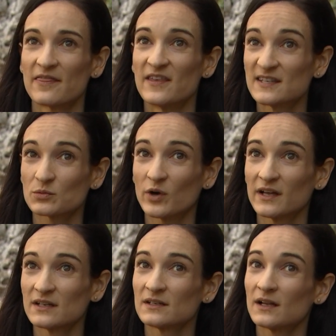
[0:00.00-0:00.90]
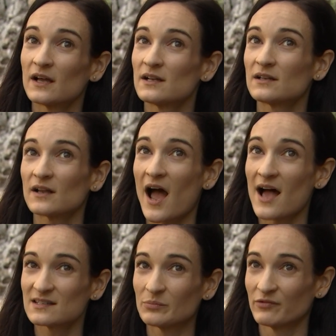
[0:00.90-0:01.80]
This one
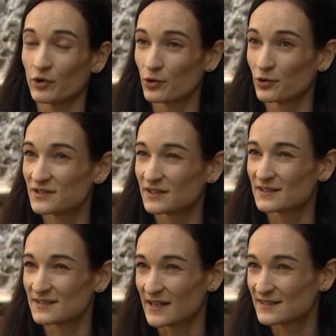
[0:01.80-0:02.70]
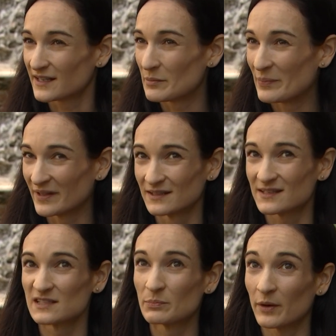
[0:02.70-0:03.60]
hasn't been recorded as nesting in buildings,